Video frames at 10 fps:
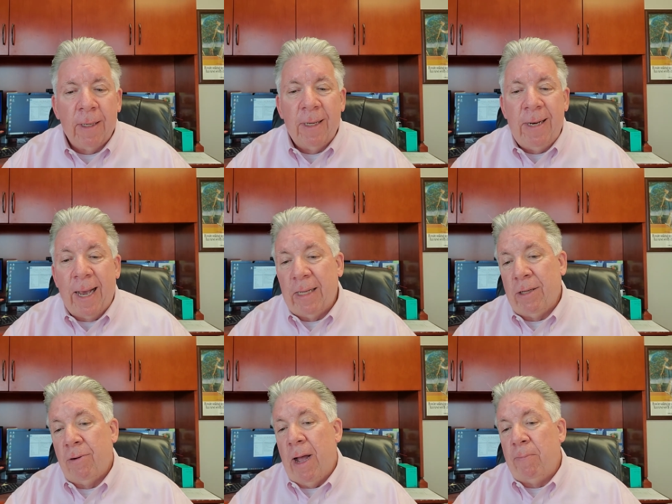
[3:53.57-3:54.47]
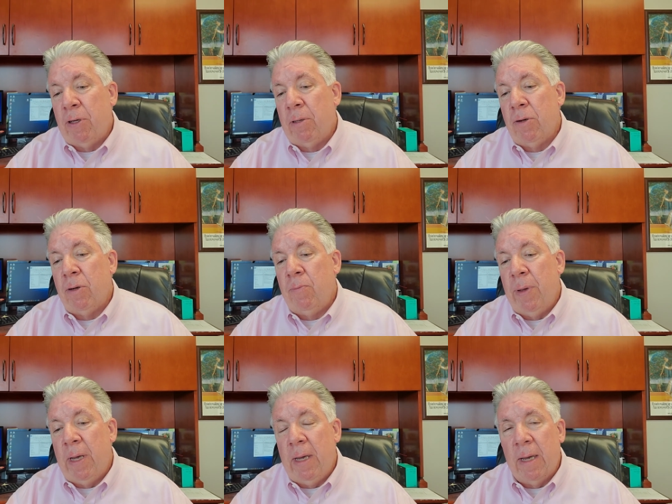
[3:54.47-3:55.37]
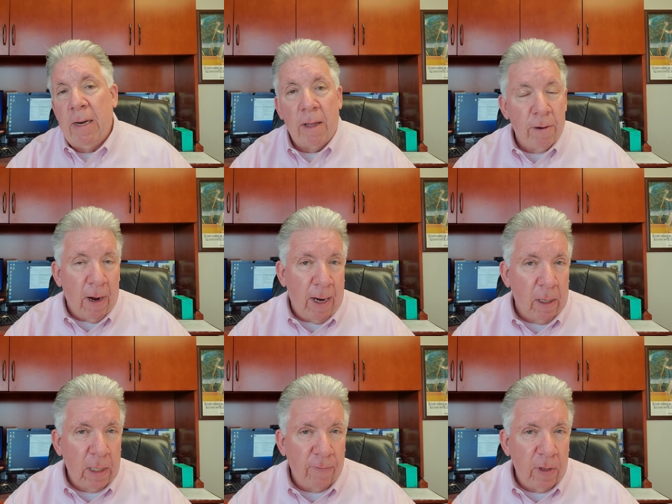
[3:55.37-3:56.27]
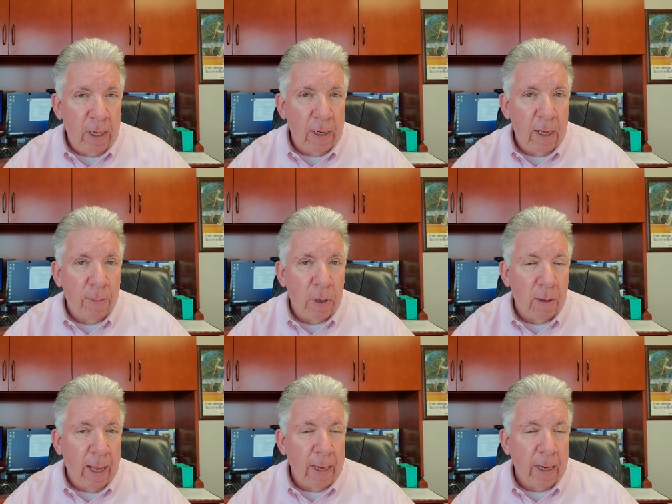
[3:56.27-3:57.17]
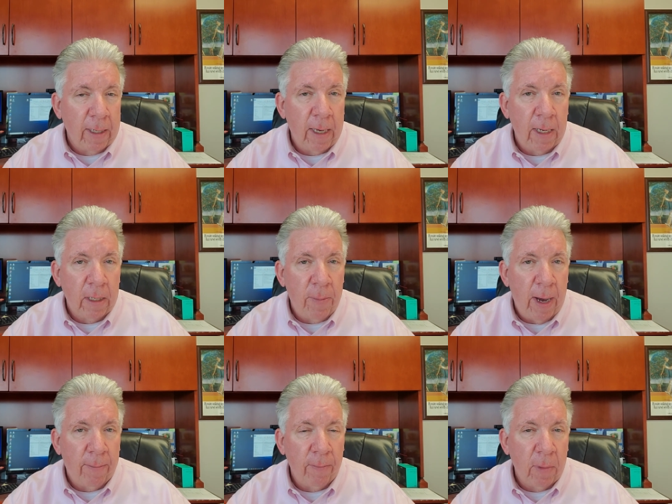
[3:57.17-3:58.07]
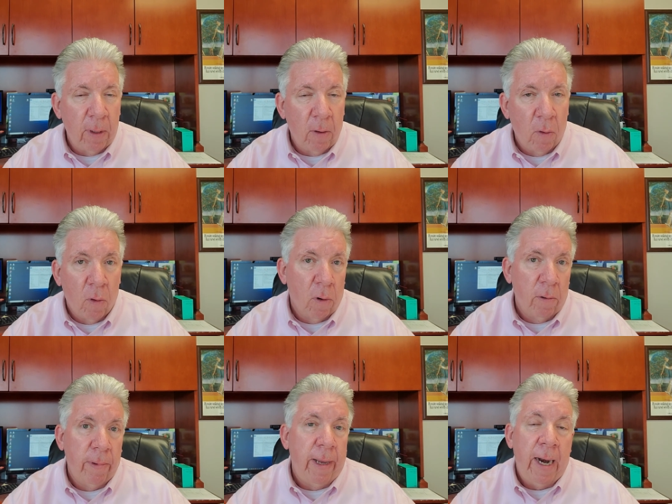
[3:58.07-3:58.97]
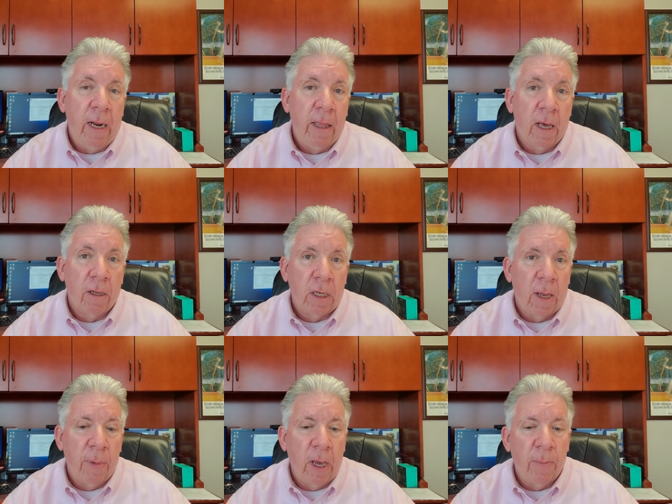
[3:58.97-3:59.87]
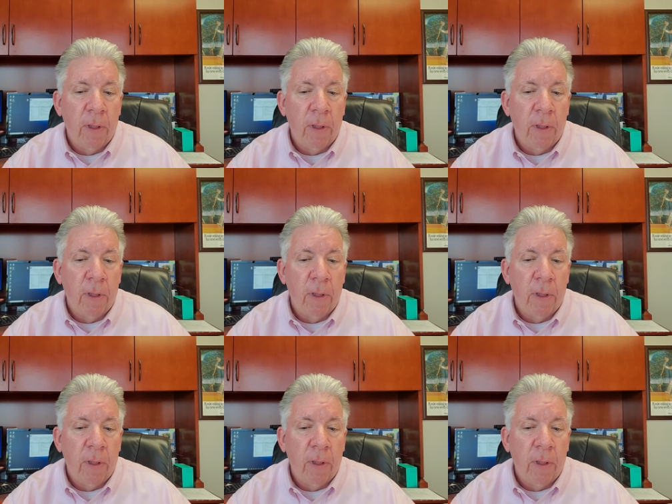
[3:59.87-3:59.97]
Next, your option could be another IL 17 inhibitor like ixekizumab or any of the others coming up